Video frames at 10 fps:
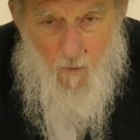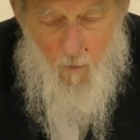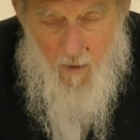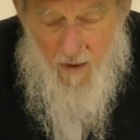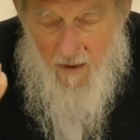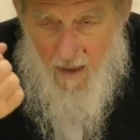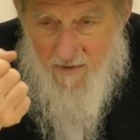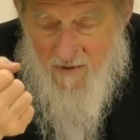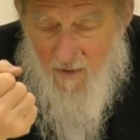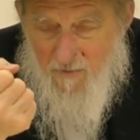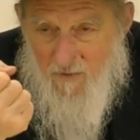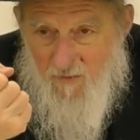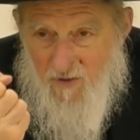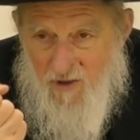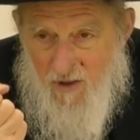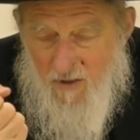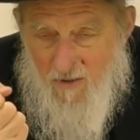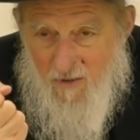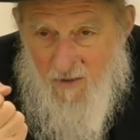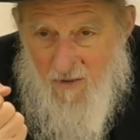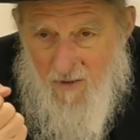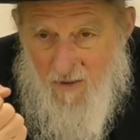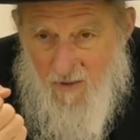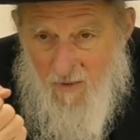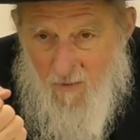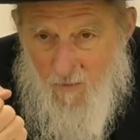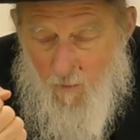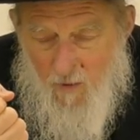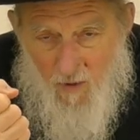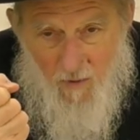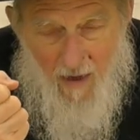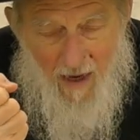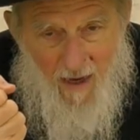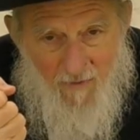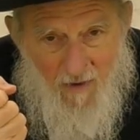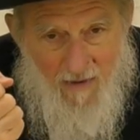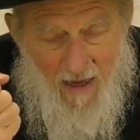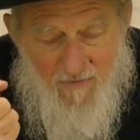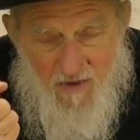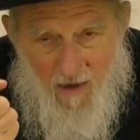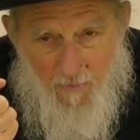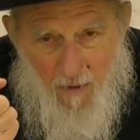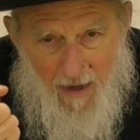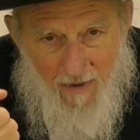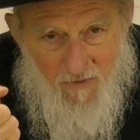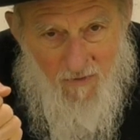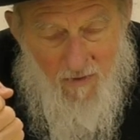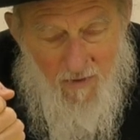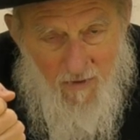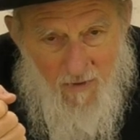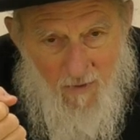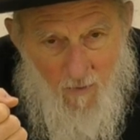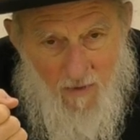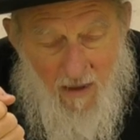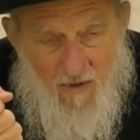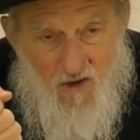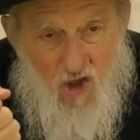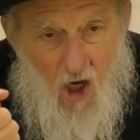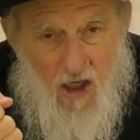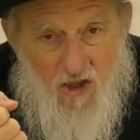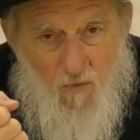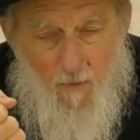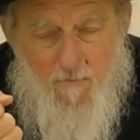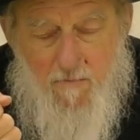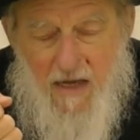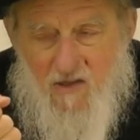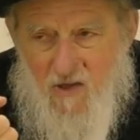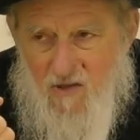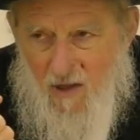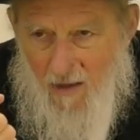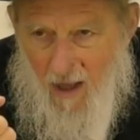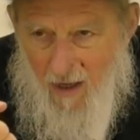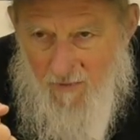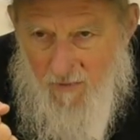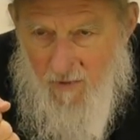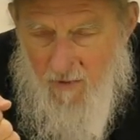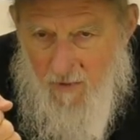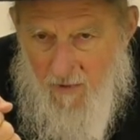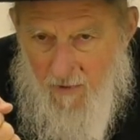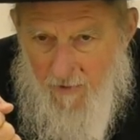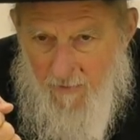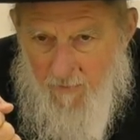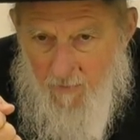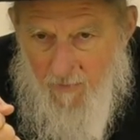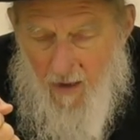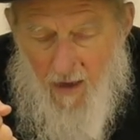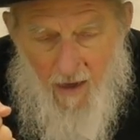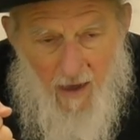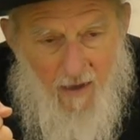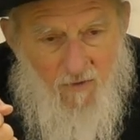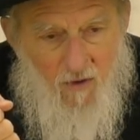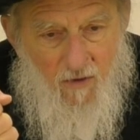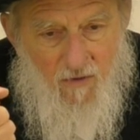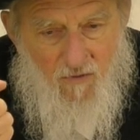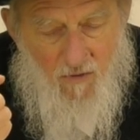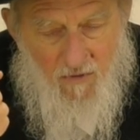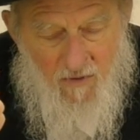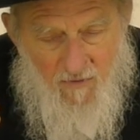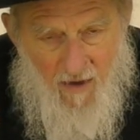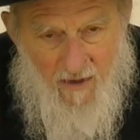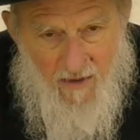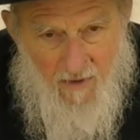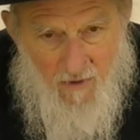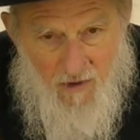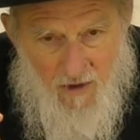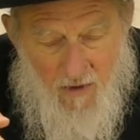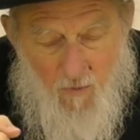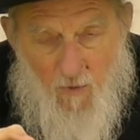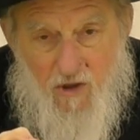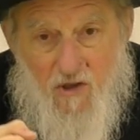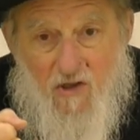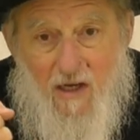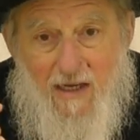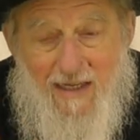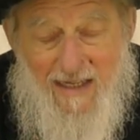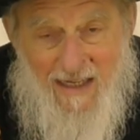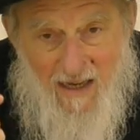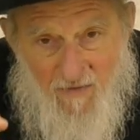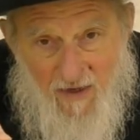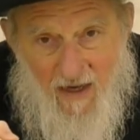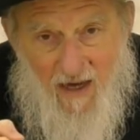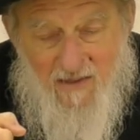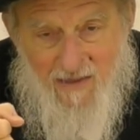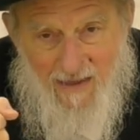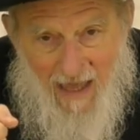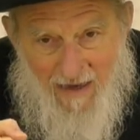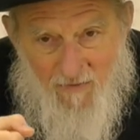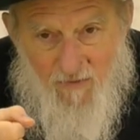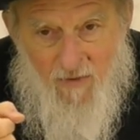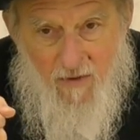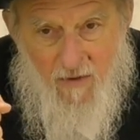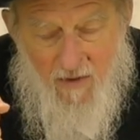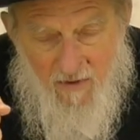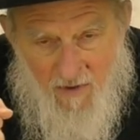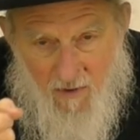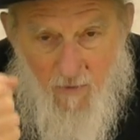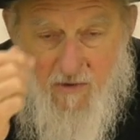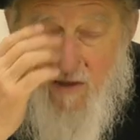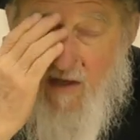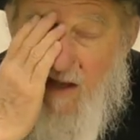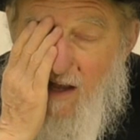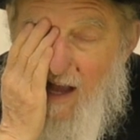We are not self sufficient. We don't have our lives in our pockets. We're not in charge of what makes us alive. And there's a certain divine energy which is giving us life continuously.